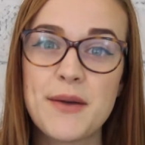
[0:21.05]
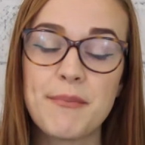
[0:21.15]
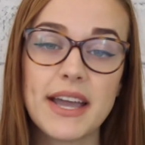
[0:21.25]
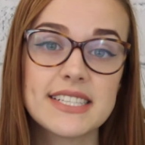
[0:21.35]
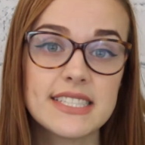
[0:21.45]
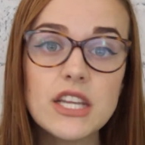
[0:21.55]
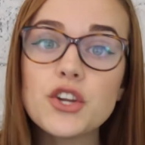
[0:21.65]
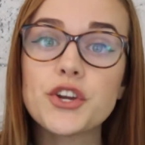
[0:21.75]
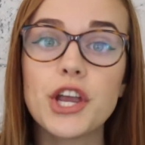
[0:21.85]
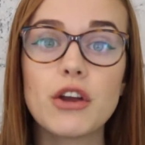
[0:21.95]
My
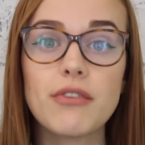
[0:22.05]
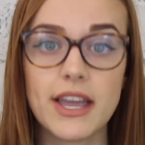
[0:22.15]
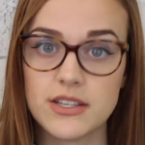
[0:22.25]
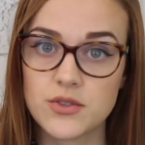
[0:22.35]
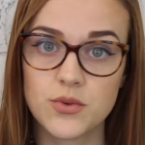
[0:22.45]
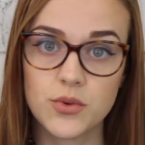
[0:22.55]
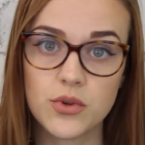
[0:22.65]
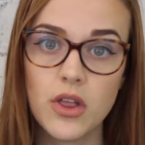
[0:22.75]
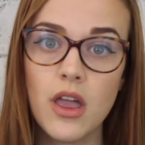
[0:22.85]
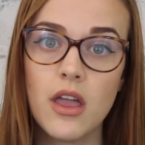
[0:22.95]
senior year of high school
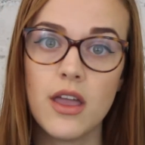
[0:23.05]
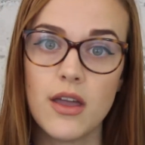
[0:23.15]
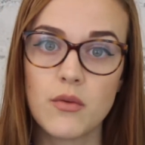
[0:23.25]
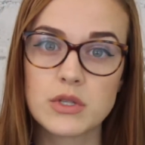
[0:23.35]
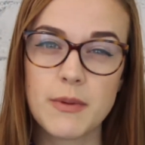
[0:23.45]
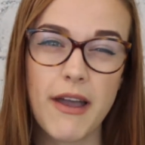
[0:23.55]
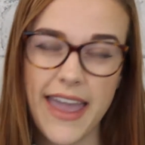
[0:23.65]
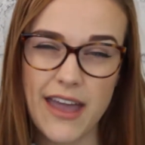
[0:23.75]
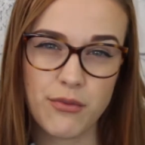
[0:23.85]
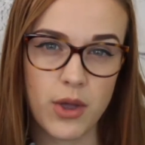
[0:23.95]
was about
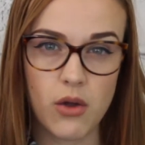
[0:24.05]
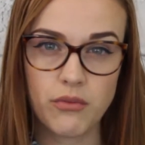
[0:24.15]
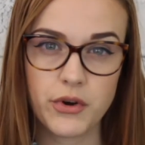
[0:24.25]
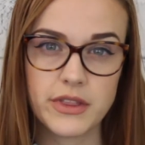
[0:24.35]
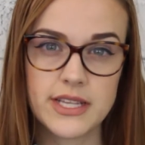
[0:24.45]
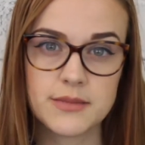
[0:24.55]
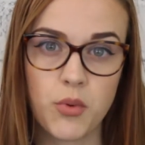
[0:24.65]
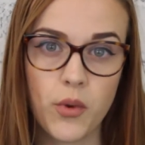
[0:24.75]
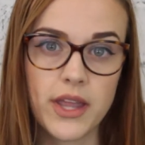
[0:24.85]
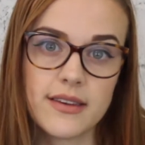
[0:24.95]
halfway over at this
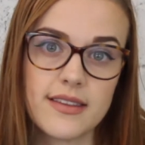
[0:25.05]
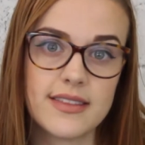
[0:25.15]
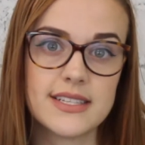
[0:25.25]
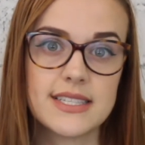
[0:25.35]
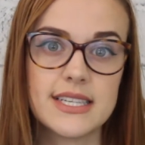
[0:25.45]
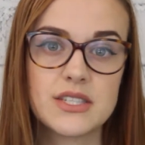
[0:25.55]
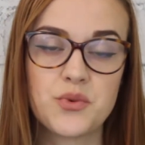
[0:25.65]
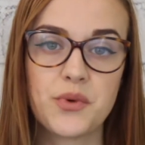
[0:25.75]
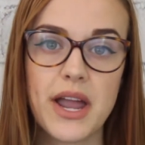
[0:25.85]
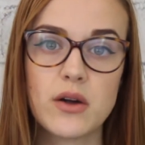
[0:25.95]
point. This is
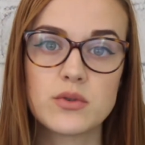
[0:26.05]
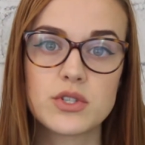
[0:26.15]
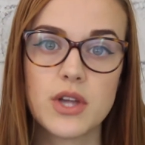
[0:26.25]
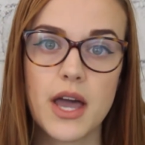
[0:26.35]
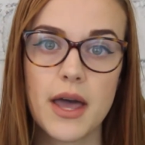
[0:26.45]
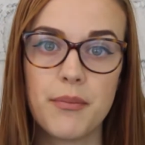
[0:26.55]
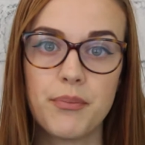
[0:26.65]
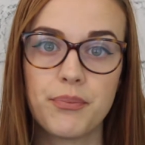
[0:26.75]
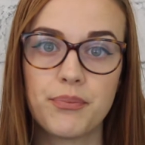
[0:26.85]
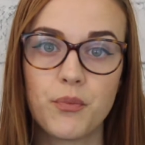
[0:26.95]
around
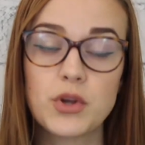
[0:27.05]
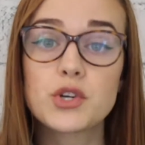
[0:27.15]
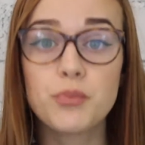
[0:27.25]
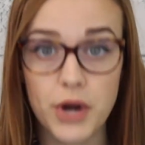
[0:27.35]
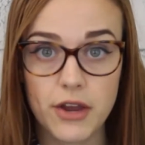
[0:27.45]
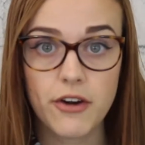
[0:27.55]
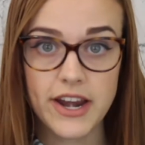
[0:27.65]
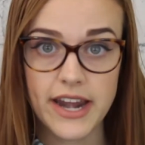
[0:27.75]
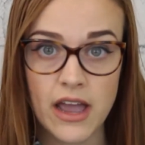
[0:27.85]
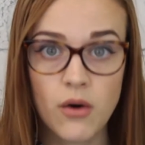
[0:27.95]
winter break
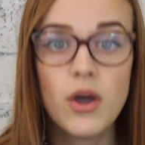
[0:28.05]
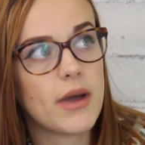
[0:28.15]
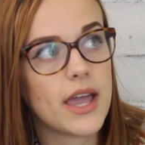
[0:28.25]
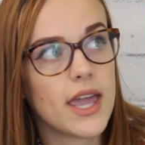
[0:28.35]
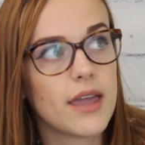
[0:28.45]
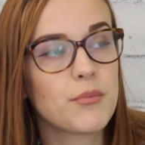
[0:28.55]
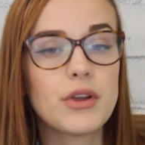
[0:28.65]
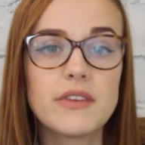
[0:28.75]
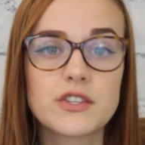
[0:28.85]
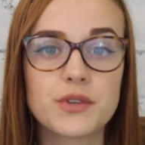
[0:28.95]
right now. My
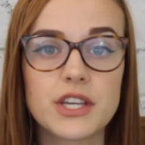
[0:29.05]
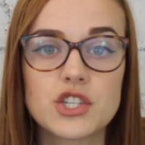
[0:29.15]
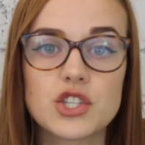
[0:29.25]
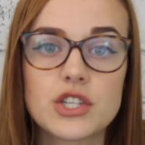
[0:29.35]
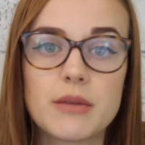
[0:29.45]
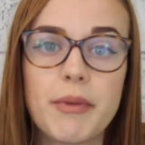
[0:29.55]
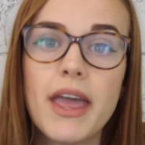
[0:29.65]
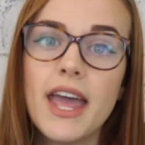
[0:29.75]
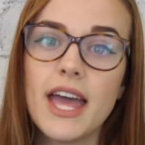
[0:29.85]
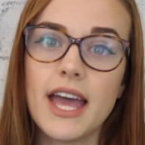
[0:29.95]
previous relationship
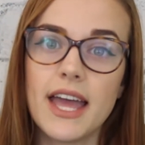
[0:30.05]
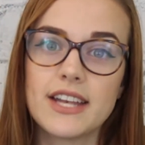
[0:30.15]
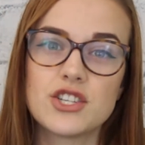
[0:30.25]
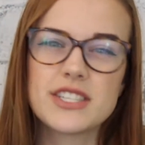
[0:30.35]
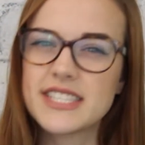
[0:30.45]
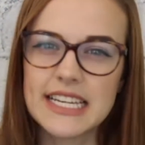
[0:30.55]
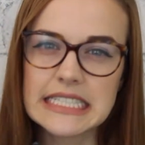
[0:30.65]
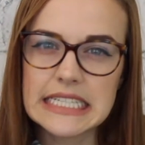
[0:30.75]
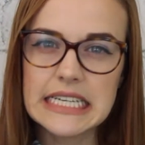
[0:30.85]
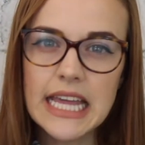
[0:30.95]
had just
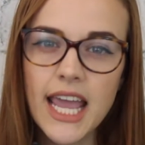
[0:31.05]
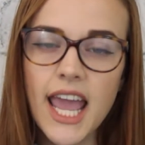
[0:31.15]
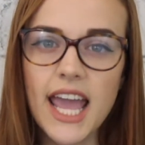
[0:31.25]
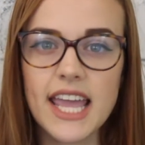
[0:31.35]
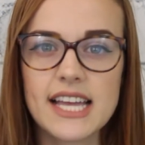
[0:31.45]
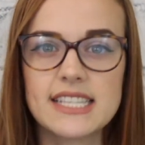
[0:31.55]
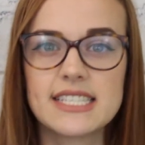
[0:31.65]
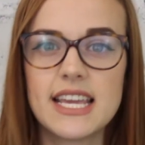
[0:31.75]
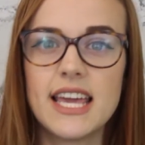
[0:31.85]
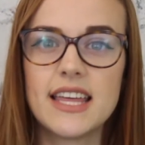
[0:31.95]
ended
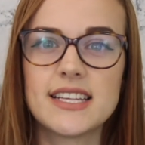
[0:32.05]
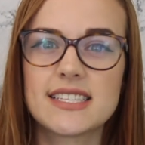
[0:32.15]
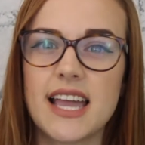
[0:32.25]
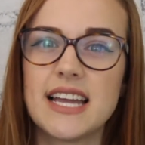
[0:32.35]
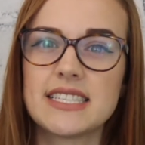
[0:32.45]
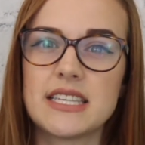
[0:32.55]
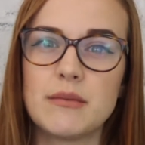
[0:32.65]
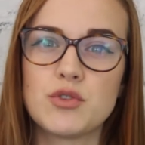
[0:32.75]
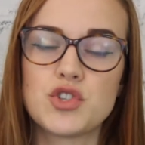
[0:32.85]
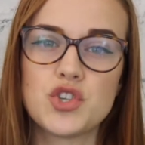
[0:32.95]
and this guy
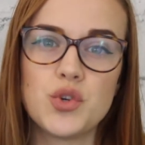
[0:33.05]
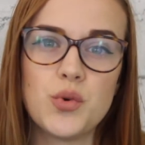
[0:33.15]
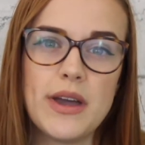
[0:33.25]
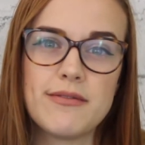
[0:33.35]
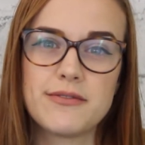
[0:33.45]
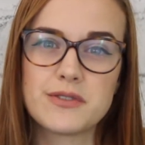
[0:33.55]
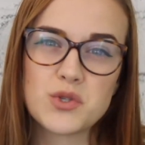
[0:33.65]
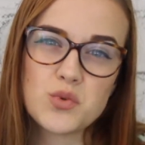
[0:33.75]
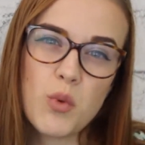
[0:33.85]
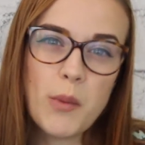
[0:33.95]
seemed to have
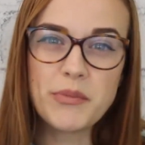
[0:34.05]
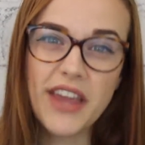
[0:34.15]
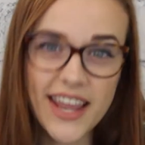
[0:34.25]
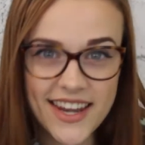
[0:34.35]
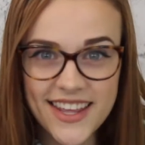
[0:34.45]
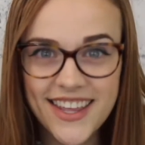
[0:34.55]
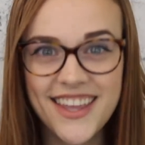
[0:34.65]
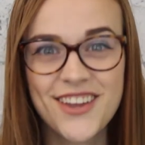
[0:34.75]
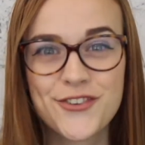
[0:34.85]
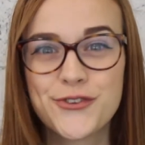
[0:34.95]
swooped in
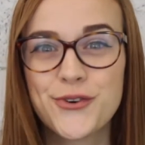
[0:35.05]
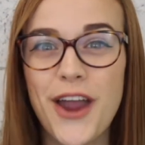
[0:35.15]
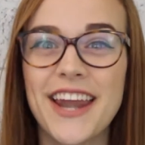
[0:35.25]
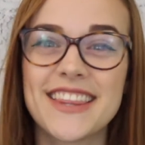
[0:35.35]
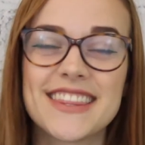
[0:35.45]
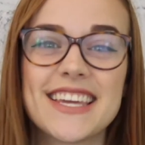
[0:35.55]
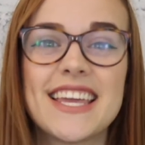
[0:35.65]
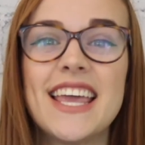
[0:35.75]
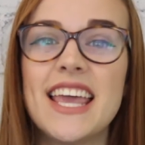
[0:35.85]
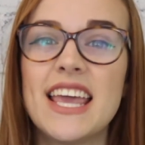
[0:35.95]
right at the